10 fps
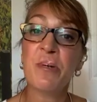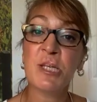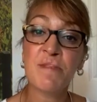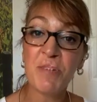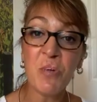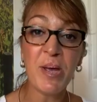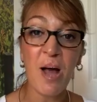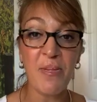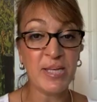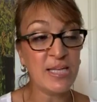spewing
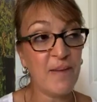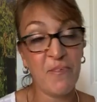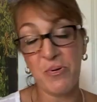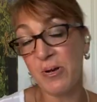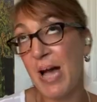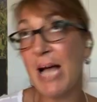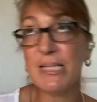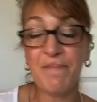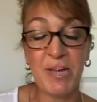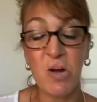all this stuff or they're
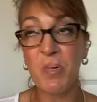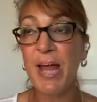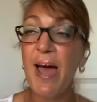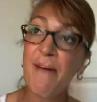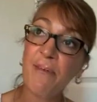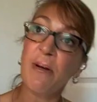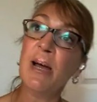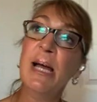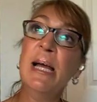gossiping or whatever